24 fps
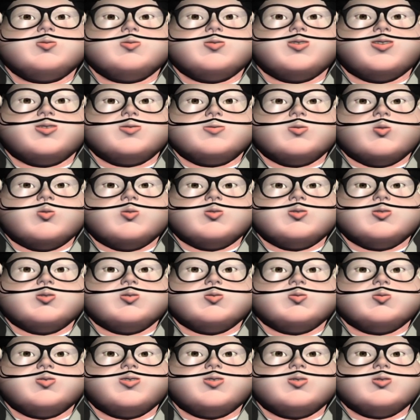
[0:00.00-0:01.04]

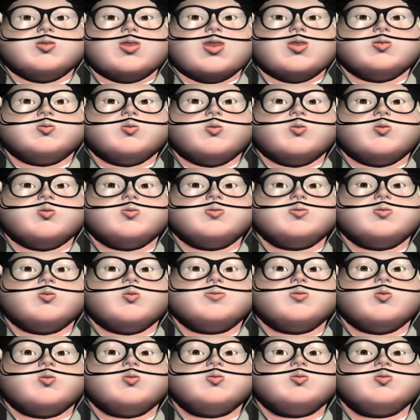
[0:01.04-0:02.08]
D1 is calculated
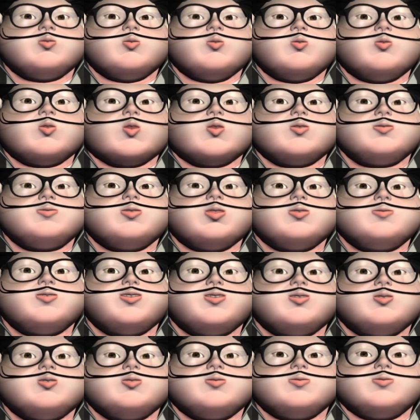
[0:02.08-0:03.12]
with the horizontal
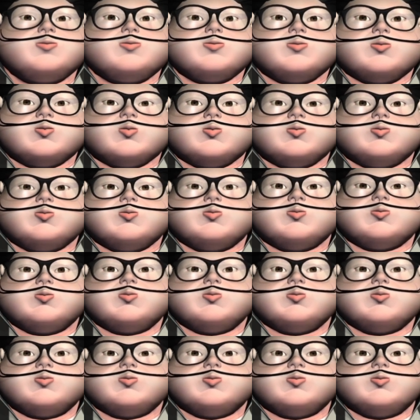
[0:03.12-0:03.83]
distance formula.